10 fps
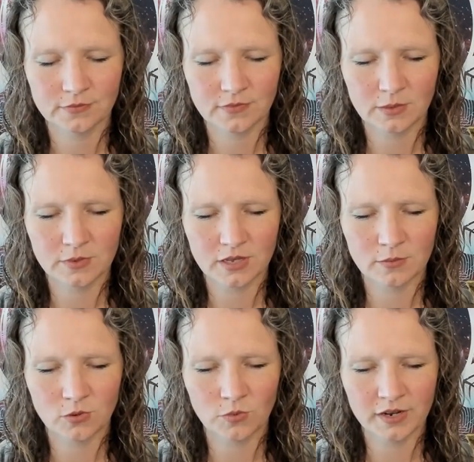i become
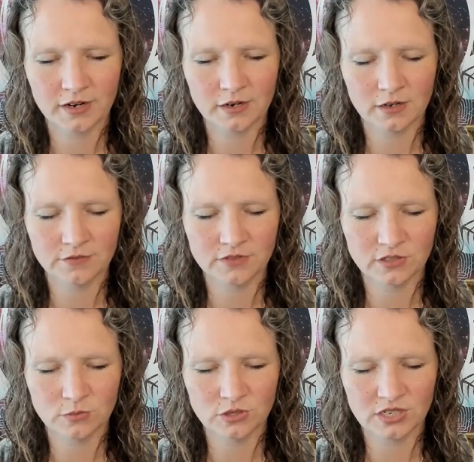aware of the
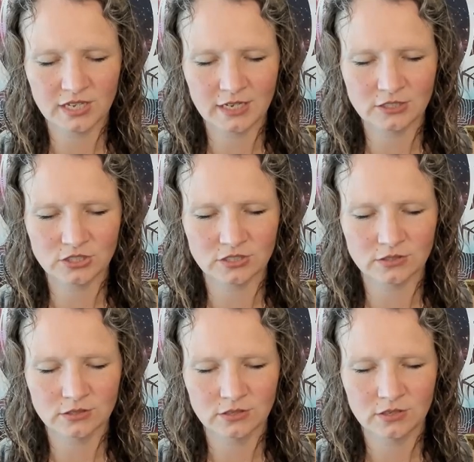communication
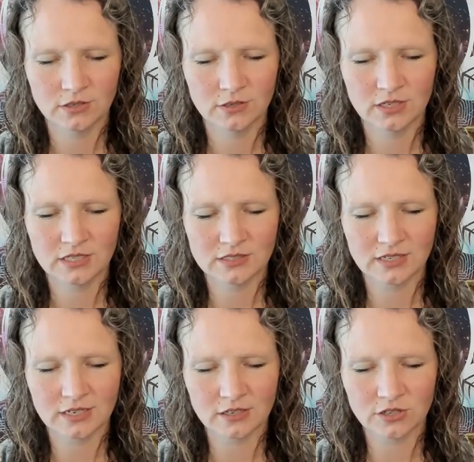it's
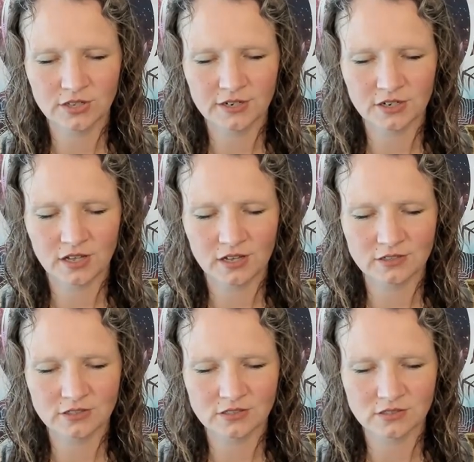like a
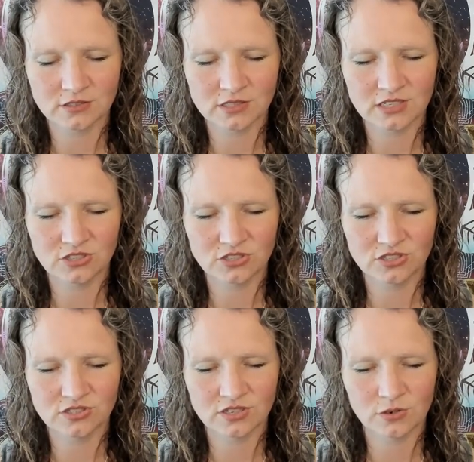claircognizance it's
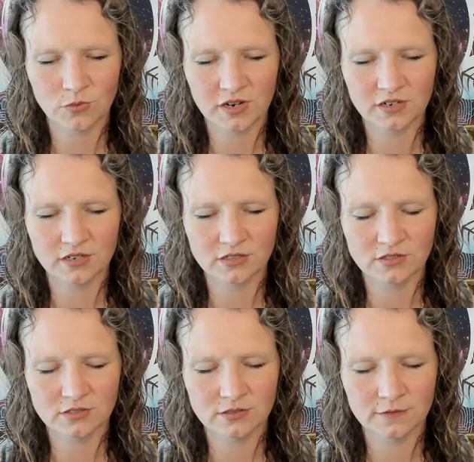just an awareness